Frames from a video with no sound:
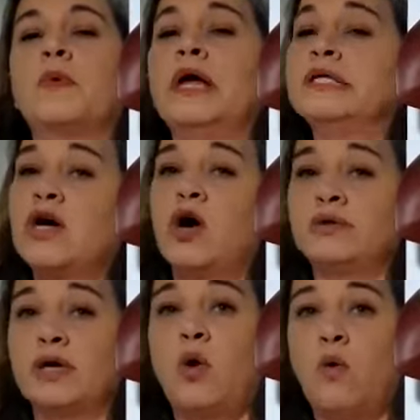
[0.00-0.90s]
it's called
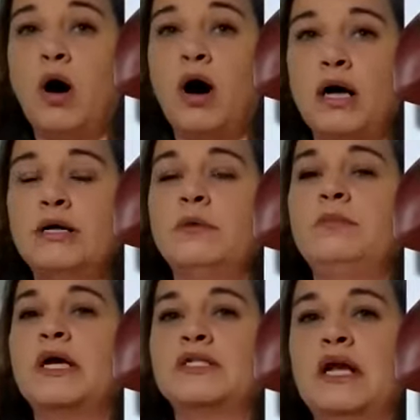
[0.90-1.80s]
a quad
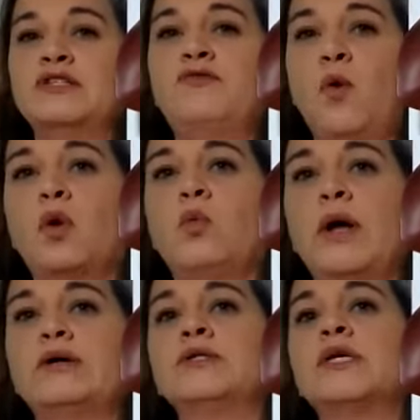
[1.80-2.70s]
because it has 4
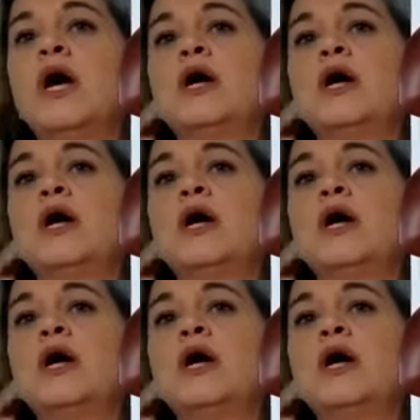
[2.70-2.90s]
wheels.